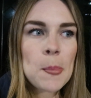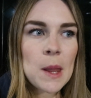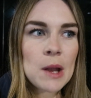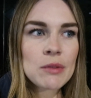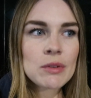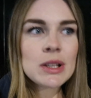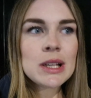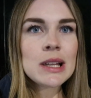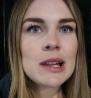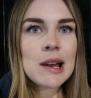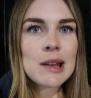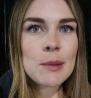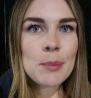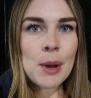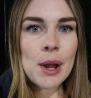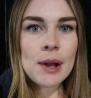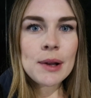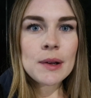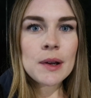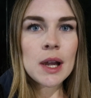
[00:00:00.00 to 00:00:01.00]
I really like the
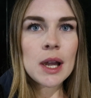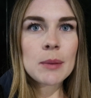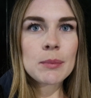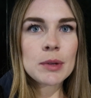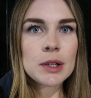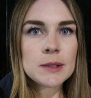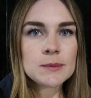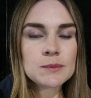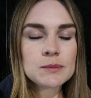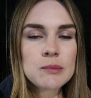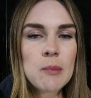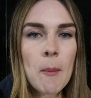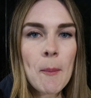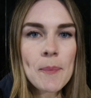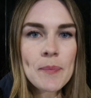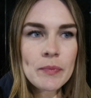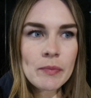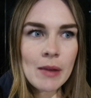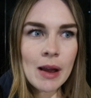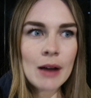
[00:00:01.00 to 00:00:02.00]
pancake, but
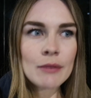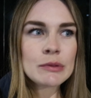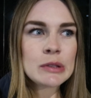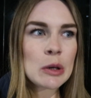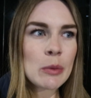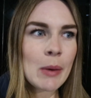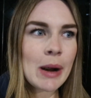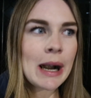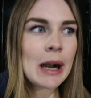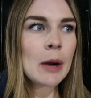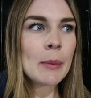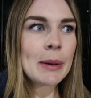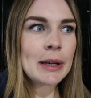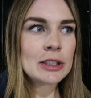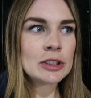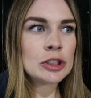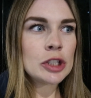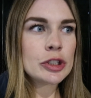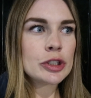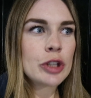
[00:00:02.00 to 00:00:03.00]
after a while,
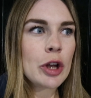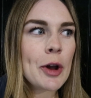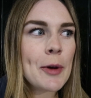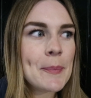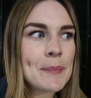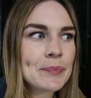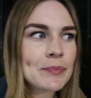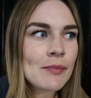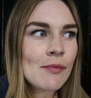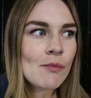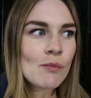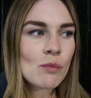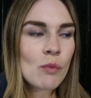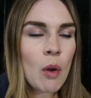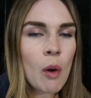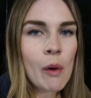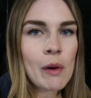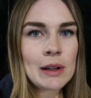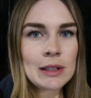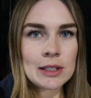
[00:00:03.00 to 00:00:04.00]
because it's so
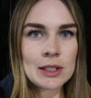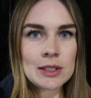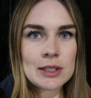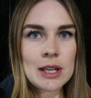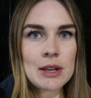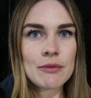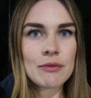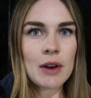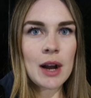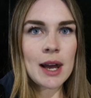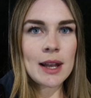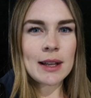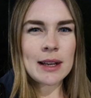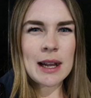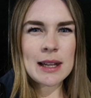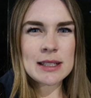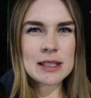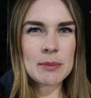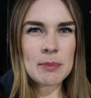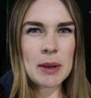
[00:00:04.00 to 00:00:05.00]
oily and deep fried, it
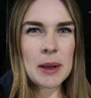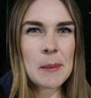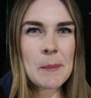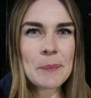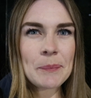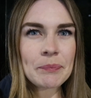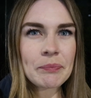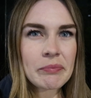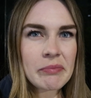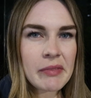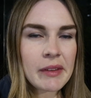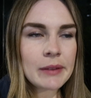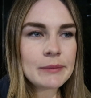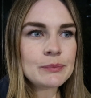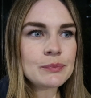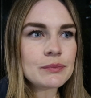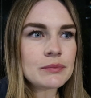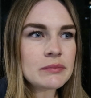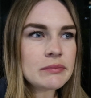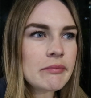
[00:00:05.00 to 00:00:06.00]
gets a bit,
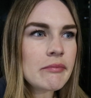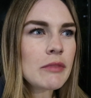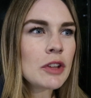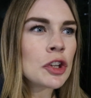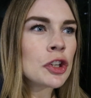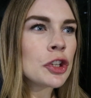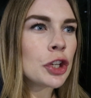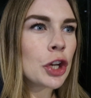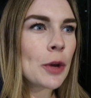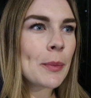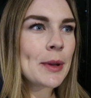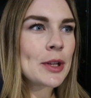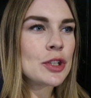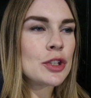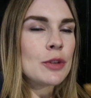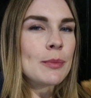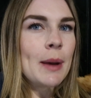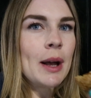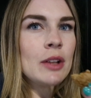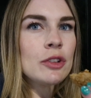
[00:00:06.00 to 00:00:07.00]
you know, a bit
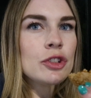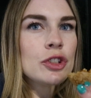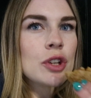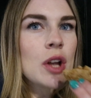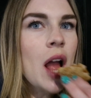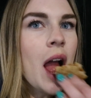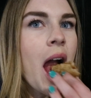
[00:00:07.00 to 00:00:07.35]
too much.